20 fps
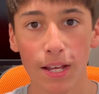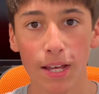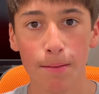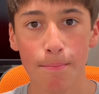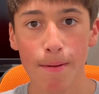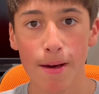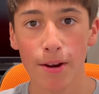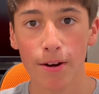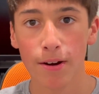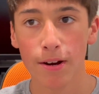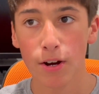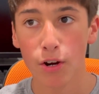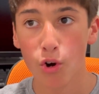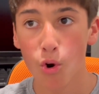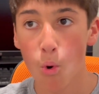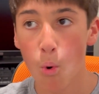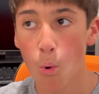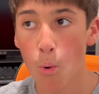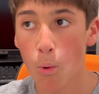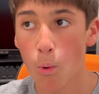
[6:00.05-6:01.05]
a better
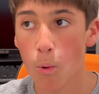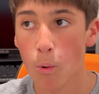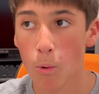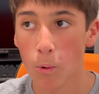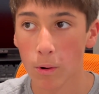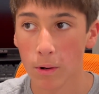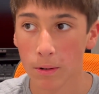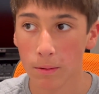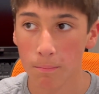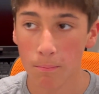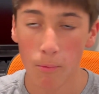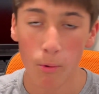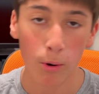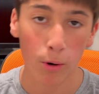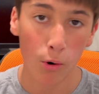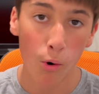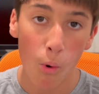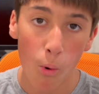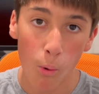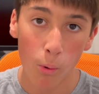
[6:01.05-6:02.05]
more
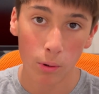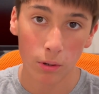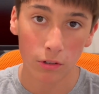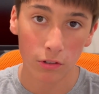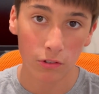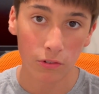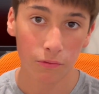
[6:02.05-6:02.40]
cores